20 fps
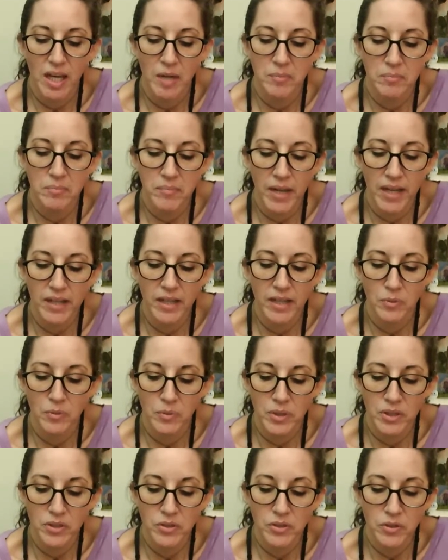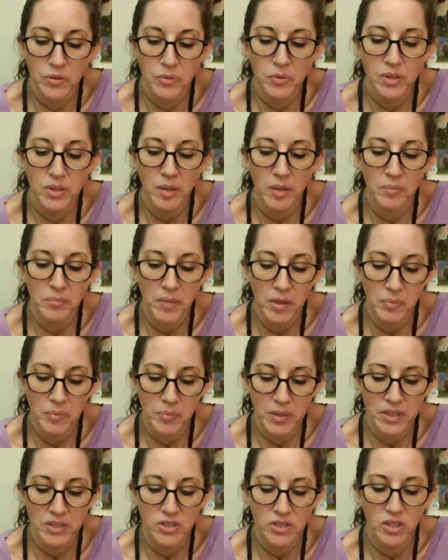and make a renewed
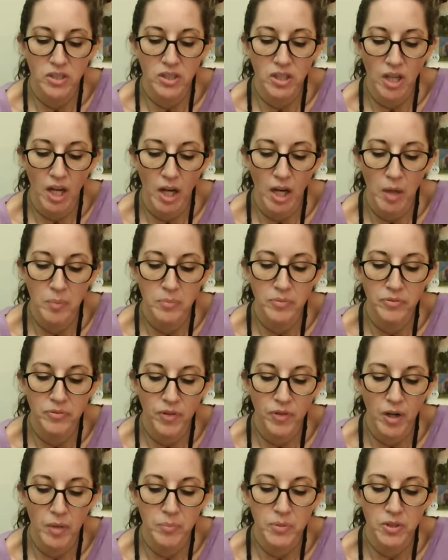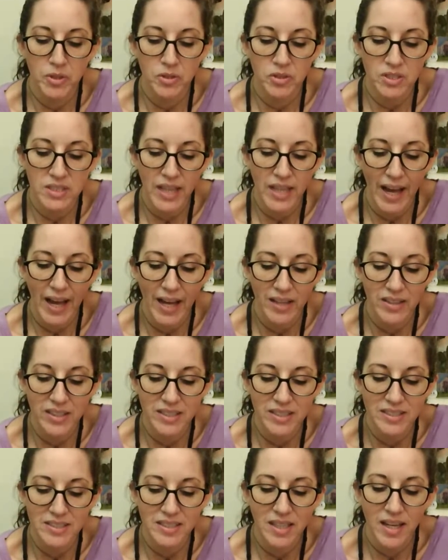commitment to come from your
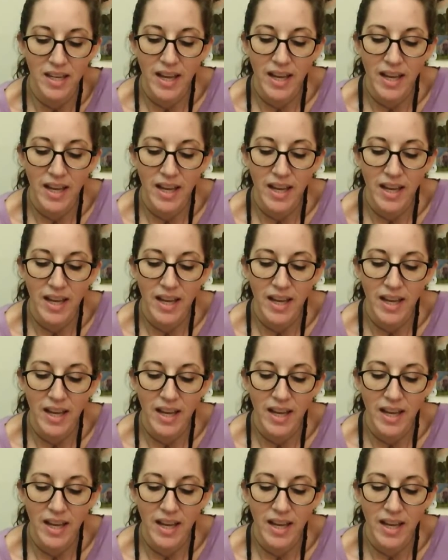talent